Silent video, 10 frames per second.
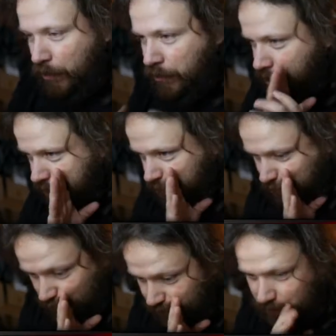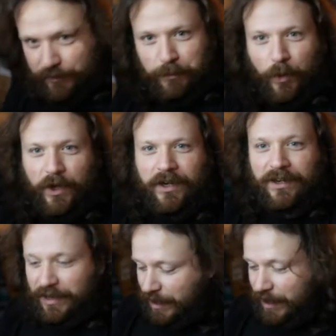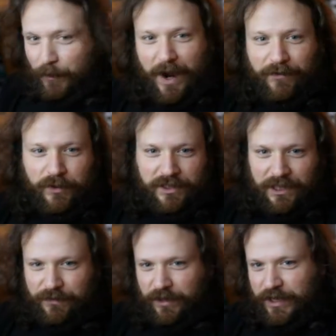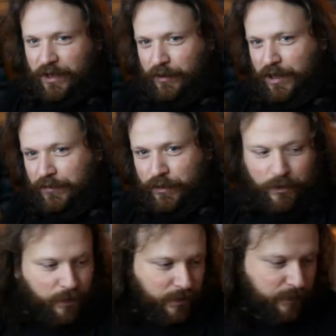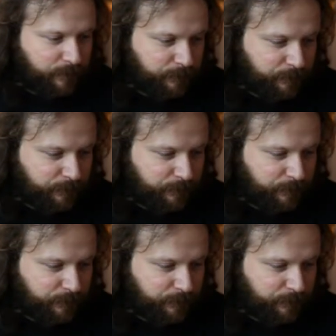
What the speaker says: Oh, I need the sleeves, boy. We have no sleeves right now. They're off in the corner.